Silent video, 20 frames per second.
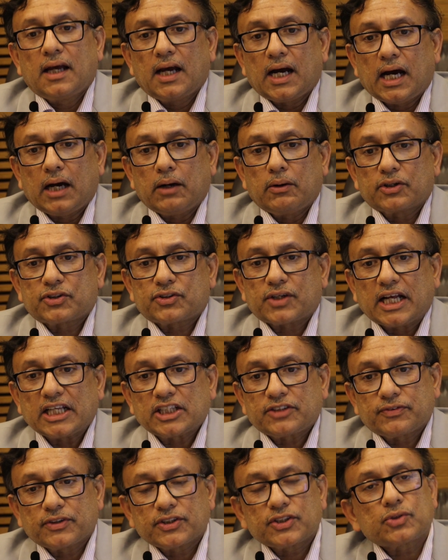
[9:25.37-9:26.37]
our
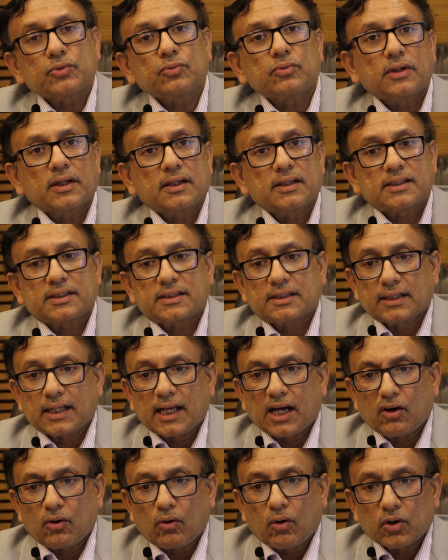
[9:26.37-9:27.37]
transfer students
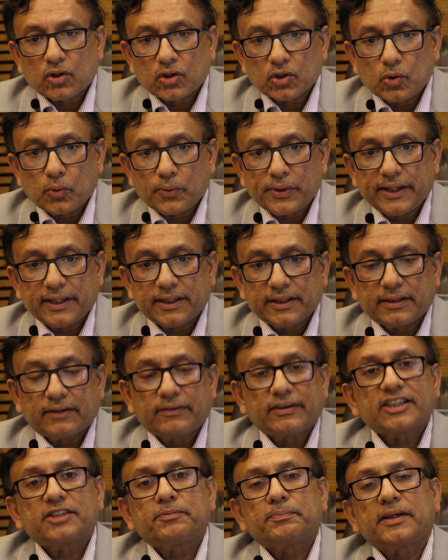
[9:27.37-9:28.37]
now ongoing their
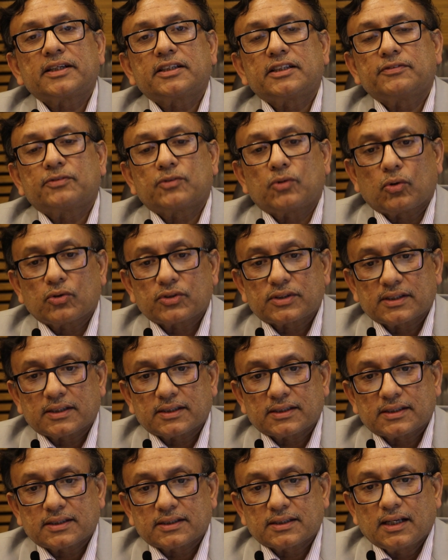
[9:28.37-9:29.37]
respective
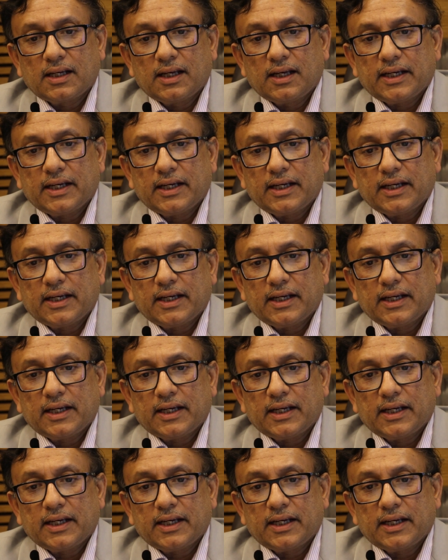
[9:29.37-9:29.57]
courses